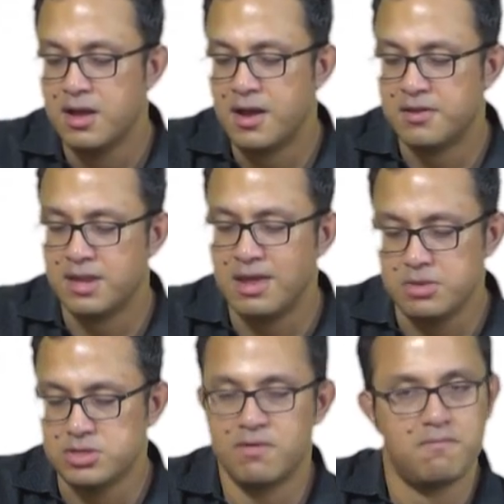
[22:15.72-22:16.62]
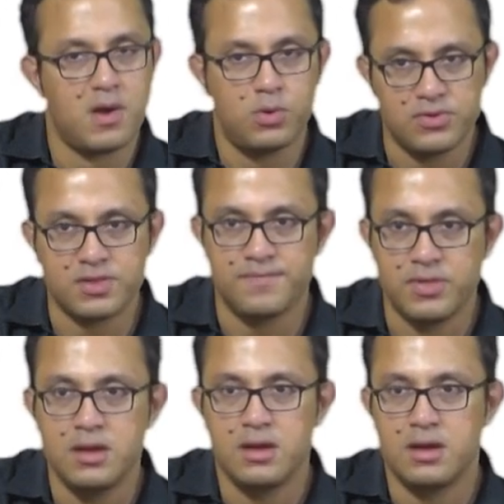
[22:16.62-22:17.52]
as an image of imperialism.
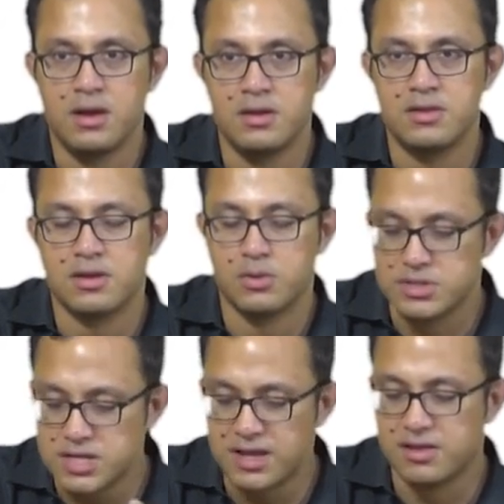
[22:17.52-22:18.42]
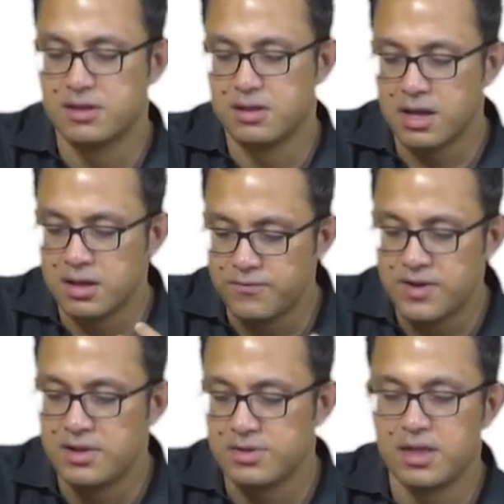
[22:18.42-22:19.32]
There's a grotesque,
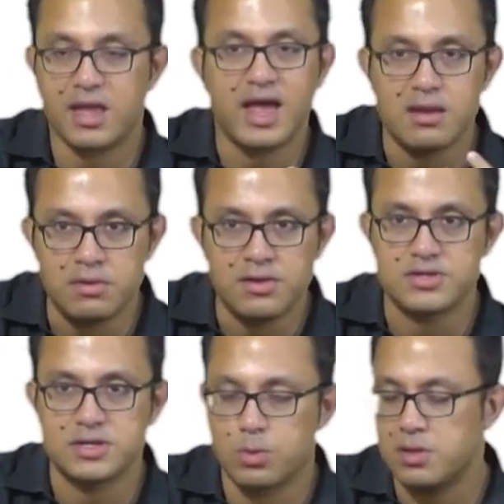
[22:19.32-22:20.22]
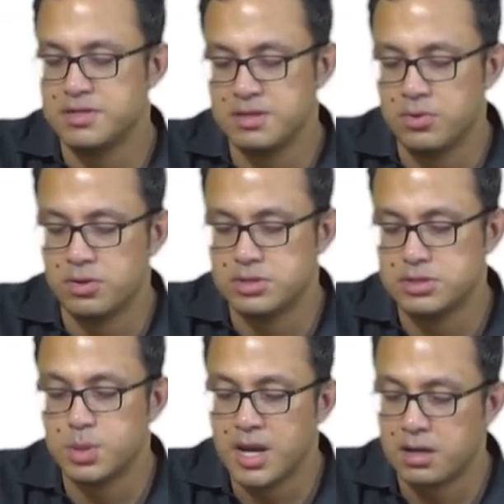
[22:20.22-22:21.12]
carnivalous, cannibalistic quality about
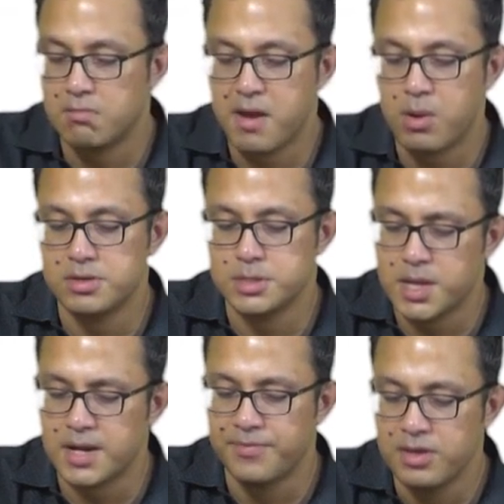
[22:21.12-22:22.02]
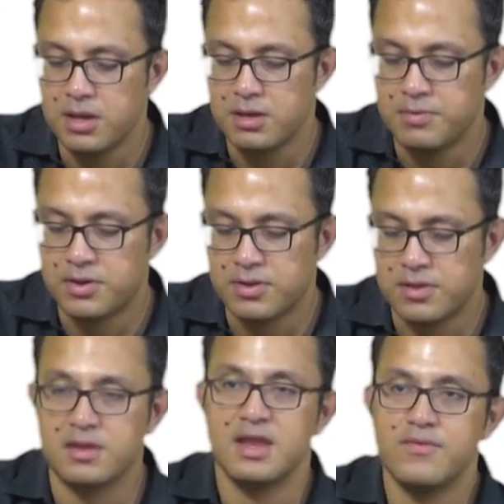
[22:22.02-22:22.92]
trade, imperial trade, because
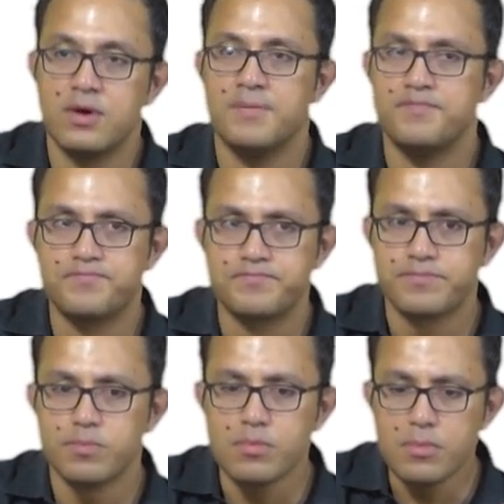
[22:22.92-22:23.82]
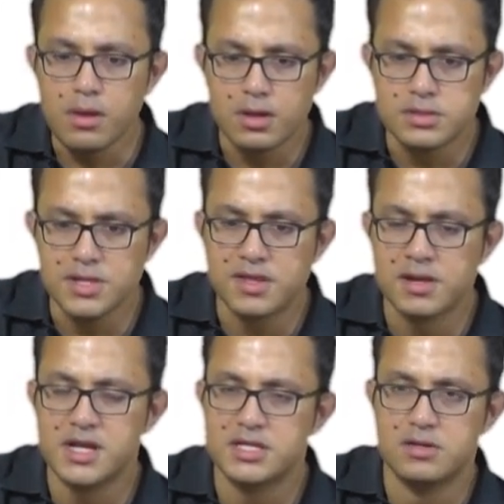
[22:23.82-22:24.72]
it's never
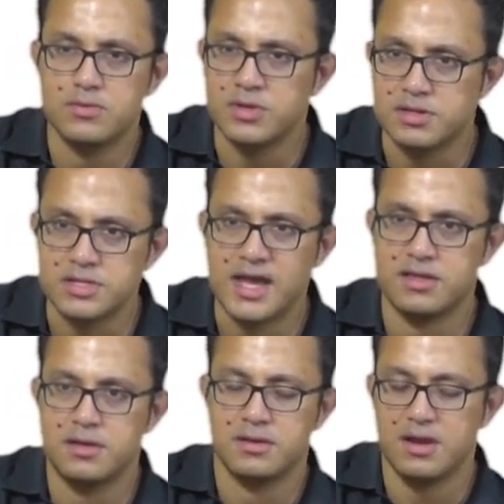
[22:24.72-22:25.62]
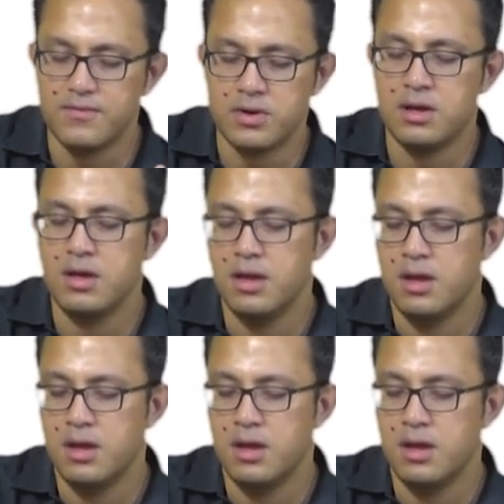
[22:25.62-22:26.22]
disconnected with death. It's never